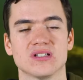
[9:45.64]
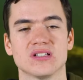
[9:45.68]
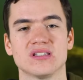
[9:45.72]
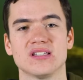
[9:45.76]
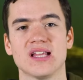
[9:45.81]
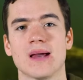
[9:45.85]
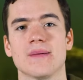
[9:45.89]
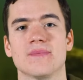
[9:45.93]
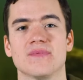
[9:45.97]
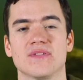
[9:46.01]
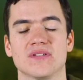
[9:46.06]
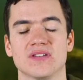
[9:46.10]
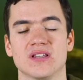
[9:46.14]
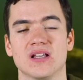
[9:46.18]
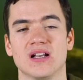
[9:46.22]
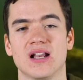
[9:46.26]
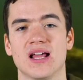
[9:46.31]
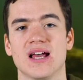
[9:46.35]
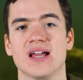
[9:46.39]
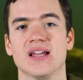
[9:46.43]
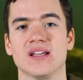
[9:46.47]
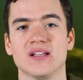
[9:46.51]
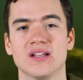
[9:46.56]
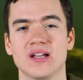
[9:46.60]
the depth of the
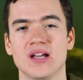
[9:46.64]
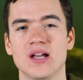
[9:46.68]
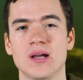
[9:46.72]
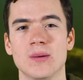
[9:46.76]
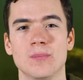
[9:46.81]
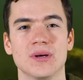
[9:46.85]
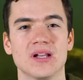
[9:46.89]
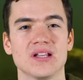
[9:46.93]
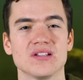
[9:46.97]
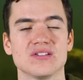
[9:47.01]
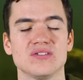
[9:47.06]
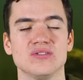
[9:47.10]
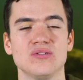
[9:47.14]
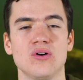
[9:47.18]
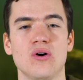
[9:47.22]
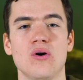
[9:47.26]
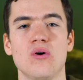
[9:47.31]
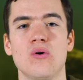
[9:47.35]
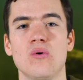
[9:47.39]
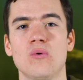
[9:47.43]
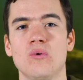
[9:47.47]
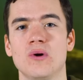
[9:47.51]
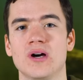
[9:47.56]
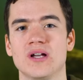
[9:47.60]
lake. But it's not
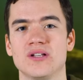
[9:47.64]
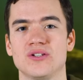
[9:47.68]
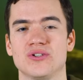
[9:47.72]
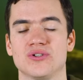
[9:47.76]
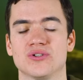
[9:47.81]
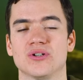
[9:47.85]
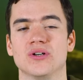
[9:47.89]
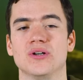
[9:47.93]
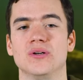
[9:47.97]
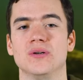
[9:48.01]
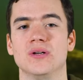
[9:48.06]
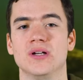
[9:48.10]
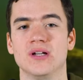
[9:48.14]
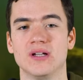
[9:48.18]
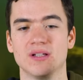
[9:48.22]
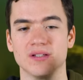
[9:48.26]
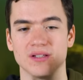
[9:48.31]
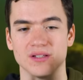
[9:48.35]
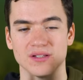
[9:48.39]
always true